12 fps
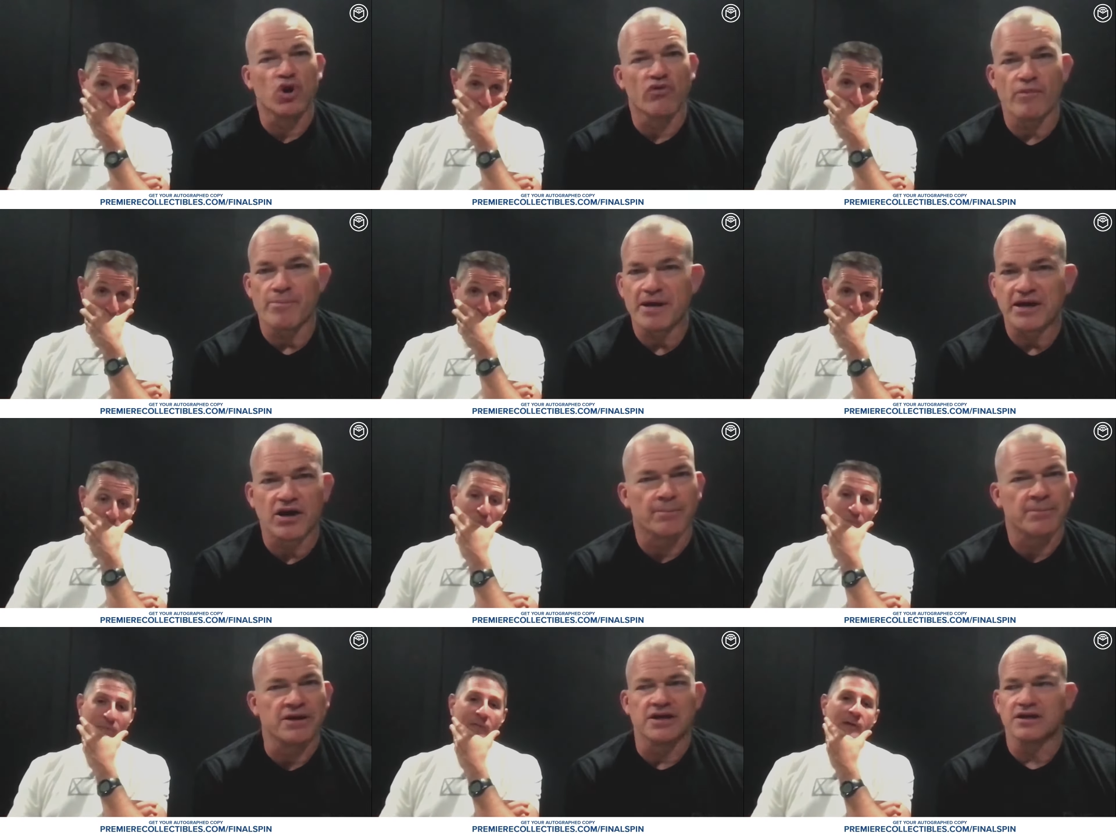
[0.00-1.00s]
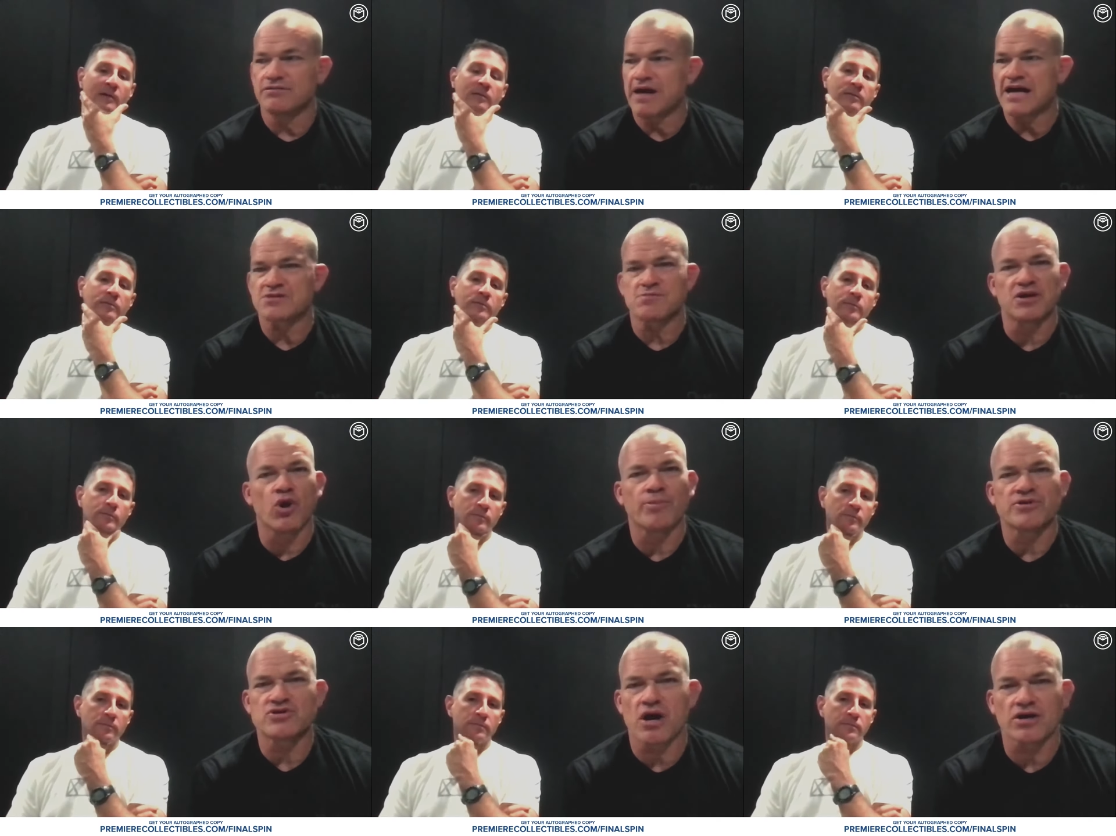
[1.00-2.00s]
Speaker 1: of a big company. He asked me to go up
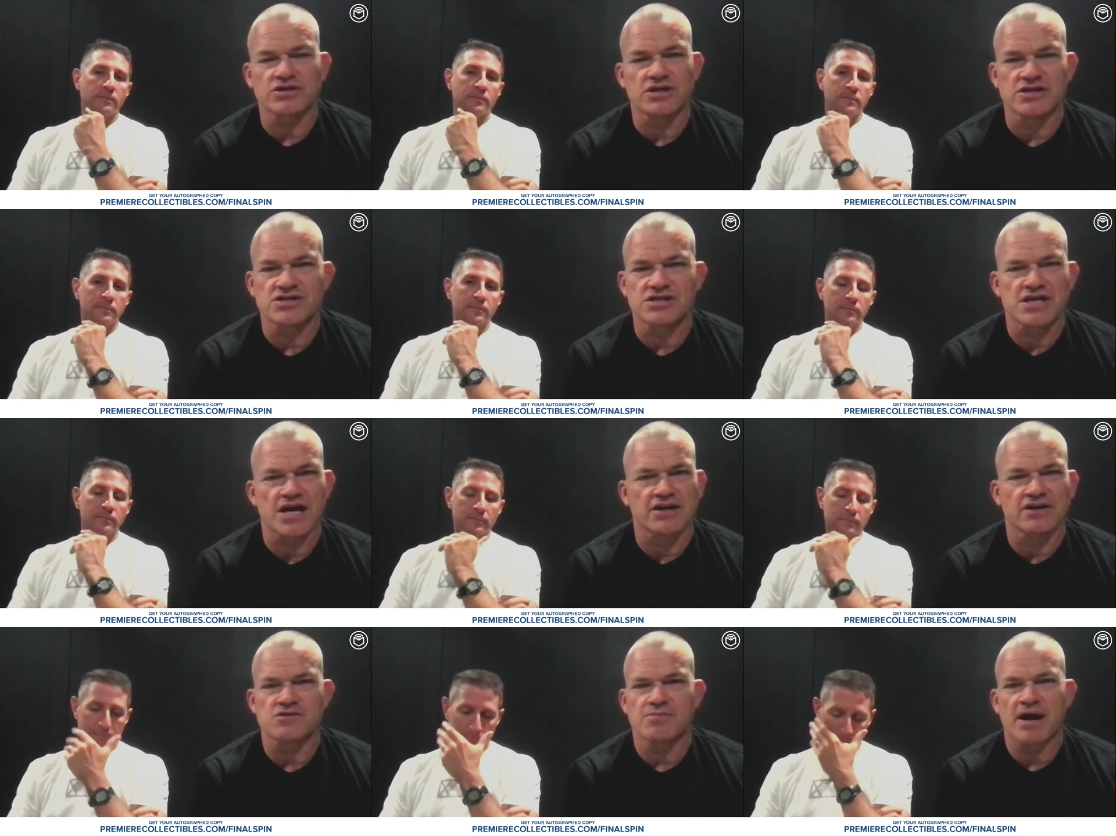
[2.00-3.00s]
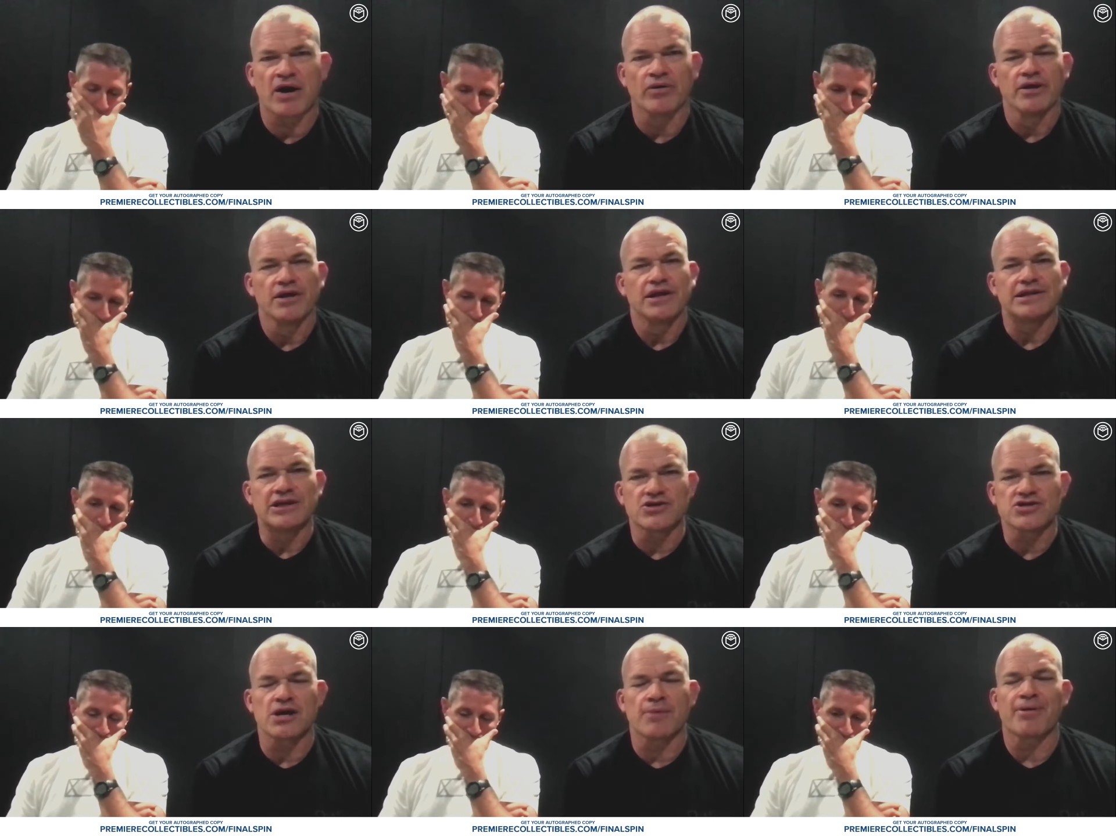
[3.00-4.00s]
and talk to his executives about
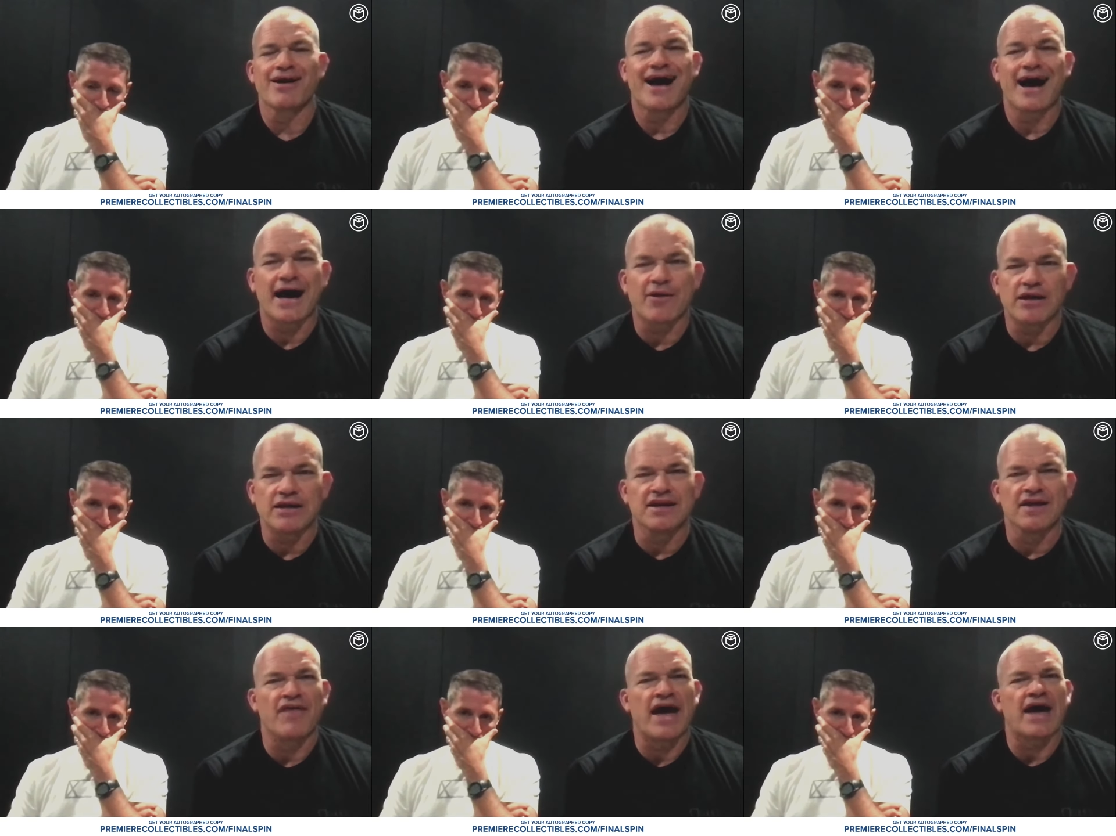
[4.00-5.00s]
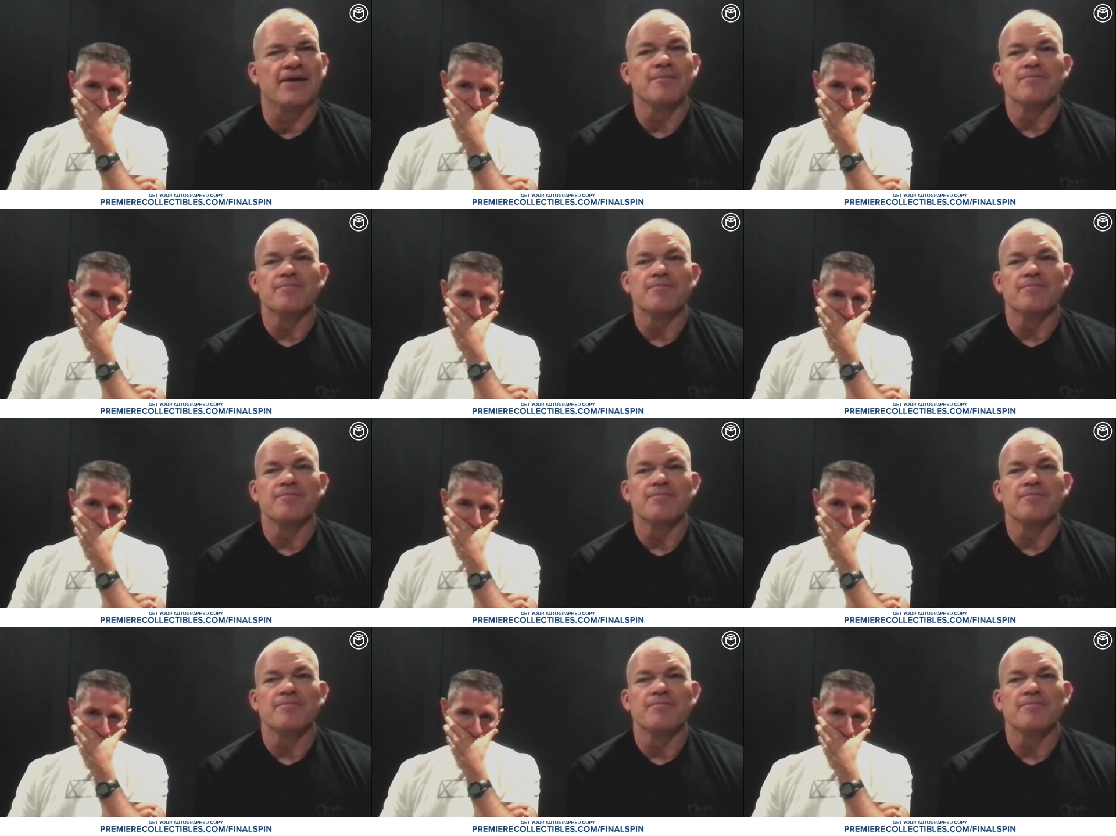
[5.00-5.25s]
leadership. I went and did that.